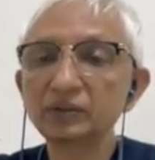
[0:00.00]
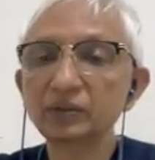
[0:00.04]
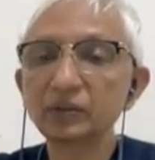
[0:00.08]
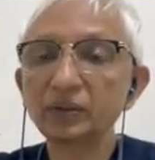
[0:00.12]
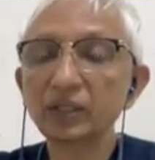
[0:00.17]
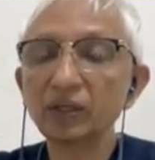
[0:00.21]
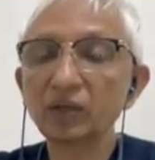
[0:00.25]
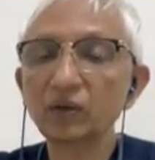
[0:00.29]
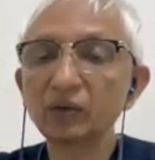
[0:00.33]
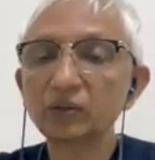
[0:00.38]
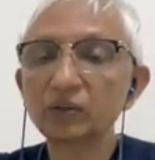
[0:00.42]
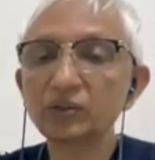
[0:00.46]
You
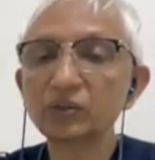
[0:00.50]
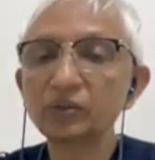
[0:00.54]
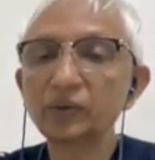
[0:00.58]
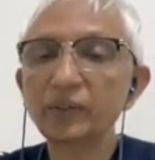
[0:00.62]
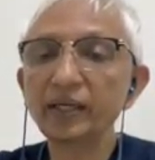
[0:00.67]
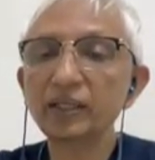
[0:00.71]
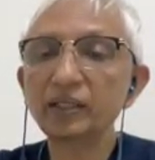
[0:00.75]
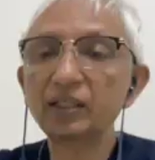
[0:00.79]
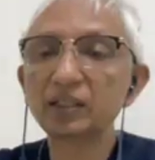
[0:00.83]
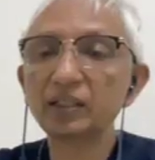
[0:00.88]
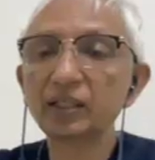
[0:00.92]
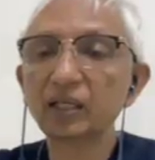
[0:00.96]
can also
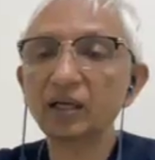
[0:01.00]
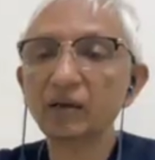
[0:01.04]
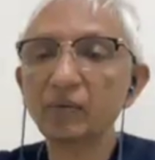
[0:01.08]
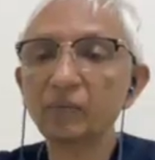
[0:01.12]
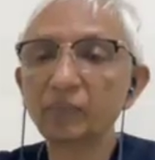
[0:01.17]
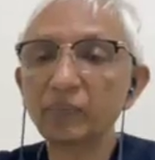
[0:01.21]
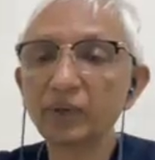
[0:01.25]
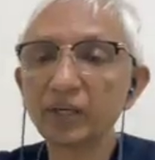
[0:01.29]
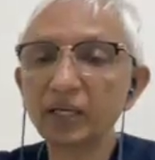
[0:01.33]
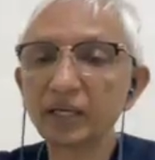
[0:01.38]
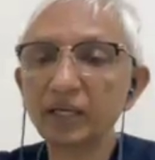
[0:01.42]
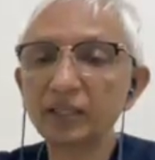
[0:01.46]
enter the
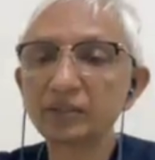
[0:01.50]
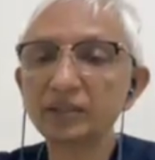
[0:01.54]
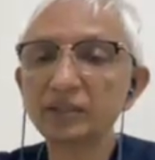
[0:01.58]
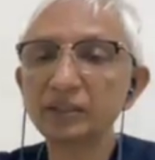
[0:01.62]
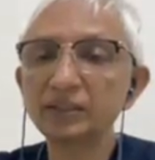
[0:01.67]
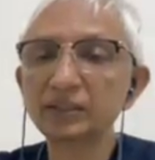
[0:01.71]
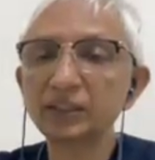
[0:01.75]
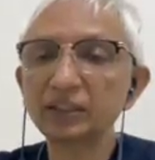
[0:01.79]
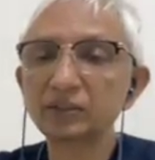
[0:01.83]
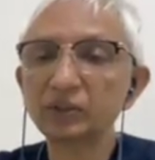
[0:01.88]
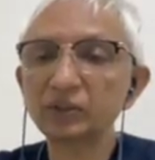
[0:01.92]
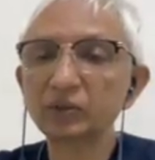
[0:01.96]
lumbar
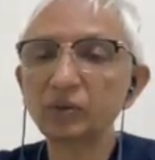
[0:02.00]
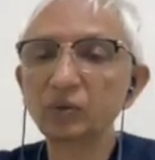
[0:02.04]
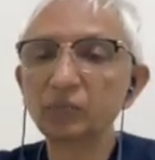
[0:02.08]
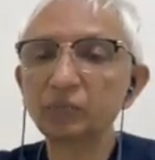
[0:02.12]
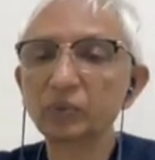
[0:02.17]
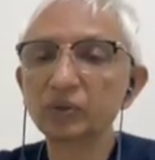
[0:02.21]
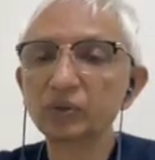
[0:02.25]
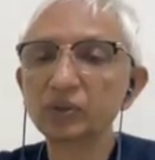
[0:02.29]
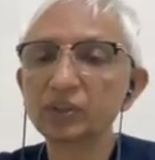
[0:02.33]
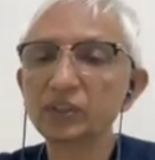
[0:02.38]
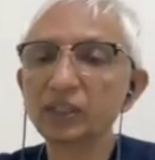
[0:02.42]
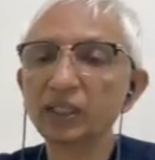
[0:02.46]
arteries as you go
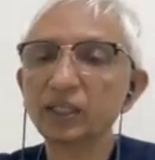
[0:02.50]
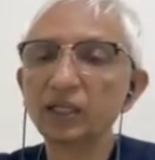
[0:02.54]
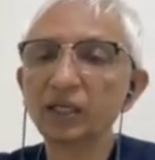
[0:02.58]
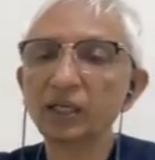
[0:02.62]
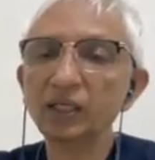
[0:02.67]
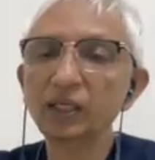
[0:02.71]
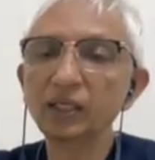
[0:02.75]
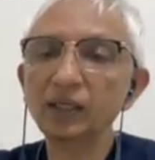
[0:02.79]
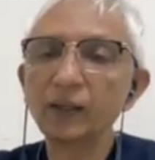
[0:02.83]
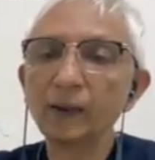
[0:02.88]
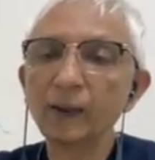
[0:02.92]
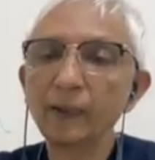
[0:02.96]

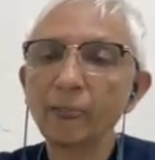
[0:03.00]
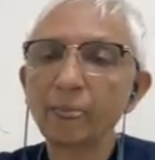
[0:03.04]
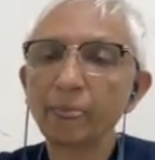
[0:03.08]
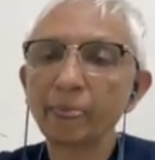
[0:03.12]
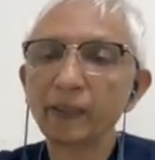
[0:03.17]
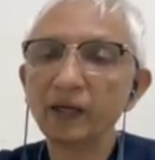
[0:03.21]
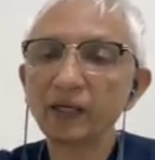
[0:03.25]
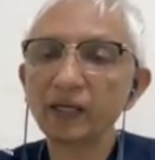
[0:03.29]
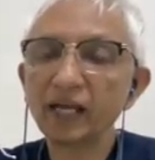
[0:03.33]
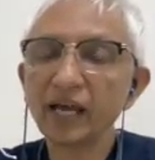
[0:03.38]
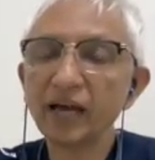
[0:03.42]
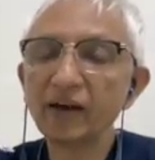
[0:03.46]
posteriorly,
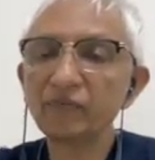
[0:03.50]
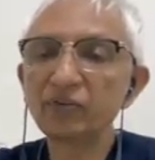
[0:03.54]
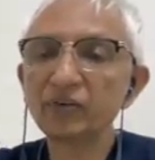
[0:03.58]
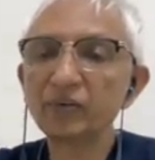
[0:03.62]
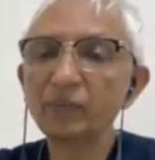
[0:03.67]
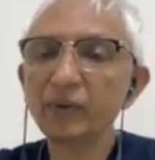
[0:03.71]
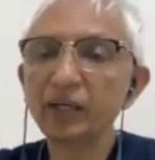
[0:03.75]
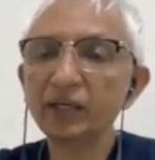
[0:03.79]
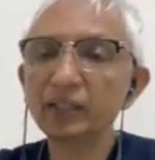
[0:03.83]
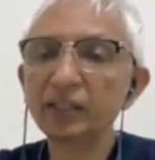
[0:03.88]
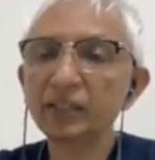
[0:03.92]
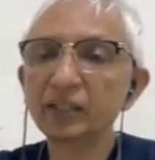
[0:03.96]
the
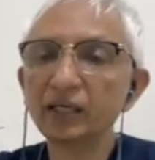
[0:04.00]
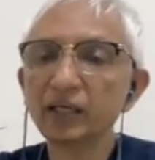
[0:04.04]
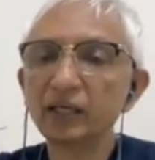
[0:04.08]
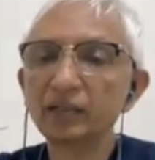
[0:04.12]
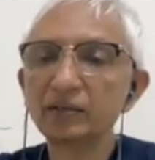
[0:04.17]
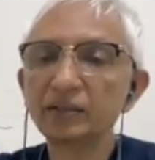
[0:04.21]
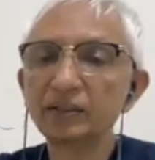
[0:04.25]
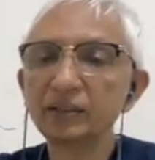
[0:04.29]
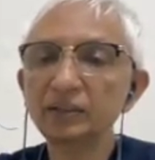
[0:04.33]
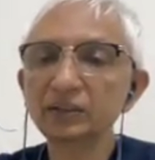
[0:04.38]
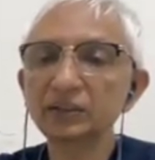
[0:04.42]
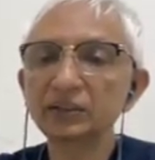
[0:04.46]
diaphragmatic
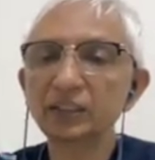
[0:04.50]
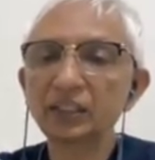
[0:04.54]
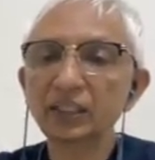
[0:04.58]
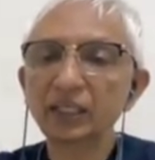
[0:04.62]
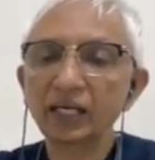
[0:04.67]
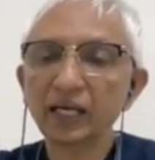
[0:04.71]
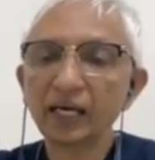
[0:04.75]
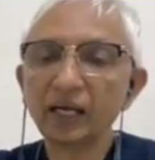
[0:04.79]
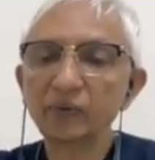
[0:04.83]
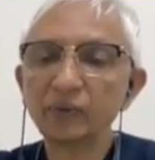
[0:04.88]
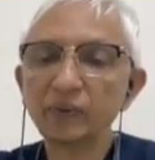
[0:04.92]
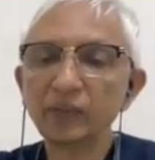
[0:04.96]
arteries,
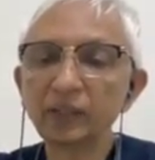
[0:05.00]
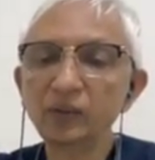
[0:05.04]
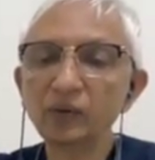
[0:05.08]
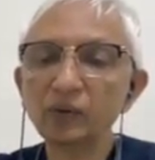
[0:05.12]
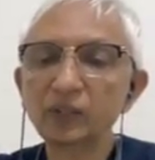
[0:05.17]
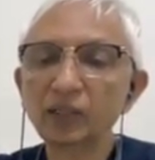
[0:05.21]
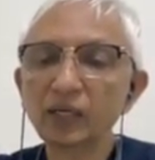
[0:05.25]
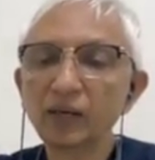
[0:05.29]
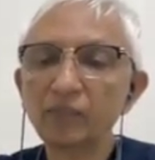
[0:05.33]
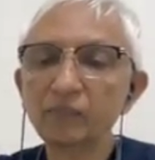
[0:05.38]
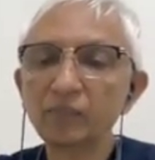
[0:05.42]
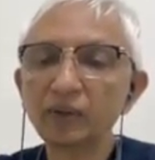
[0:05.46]
and when you
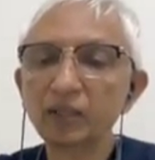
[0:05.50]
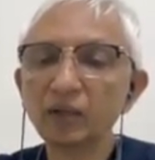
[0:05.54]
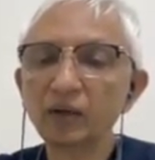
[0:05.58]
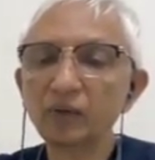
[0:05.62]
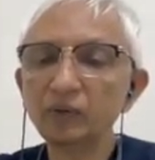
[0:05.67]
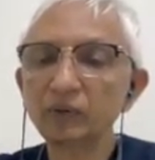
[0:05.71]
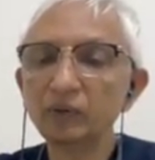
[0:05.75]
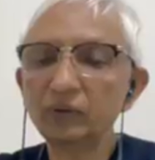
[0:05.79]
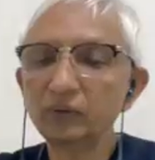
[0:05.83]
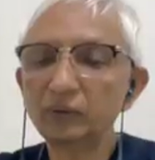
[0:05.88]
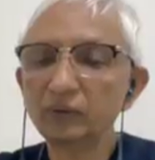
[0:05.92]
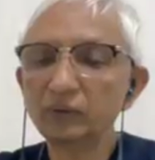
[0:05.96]
come
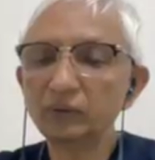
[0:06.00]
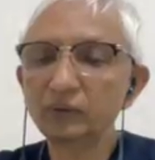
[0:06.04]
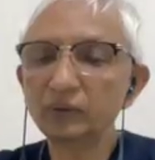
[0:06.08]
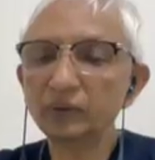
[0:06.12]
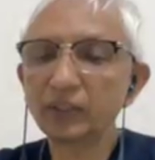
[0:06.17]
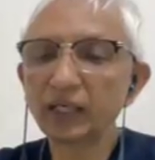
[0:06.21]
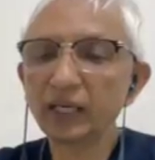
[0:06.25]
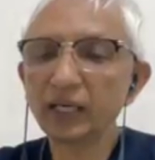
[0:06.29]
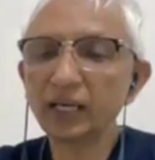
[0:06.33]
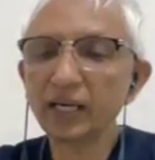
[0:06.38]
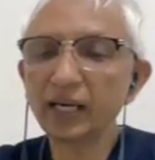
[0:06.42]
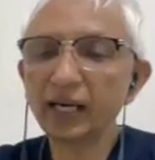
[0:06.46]
down, you
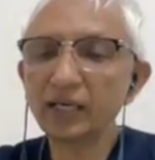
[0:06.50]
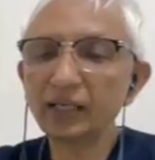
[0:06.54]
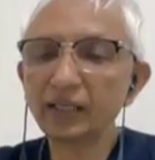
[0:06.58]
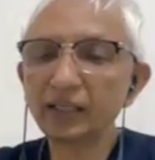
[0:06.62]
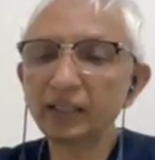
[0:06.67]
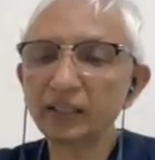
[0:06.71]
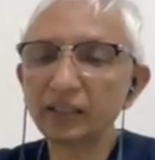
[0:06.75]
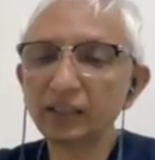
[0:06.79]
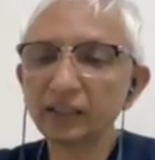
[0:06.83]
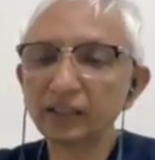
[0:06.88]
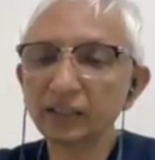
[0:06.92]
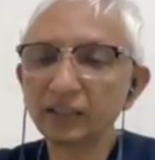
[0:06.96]
can
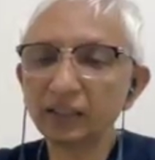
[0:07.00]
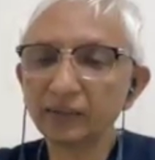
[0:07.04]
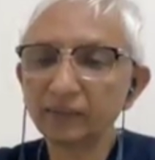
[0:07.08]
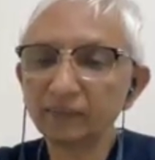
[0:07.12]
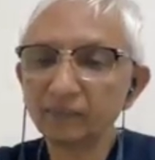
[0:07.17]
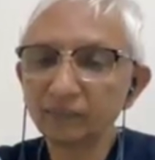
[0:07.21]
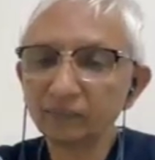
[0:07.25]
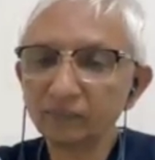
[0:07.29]
enter the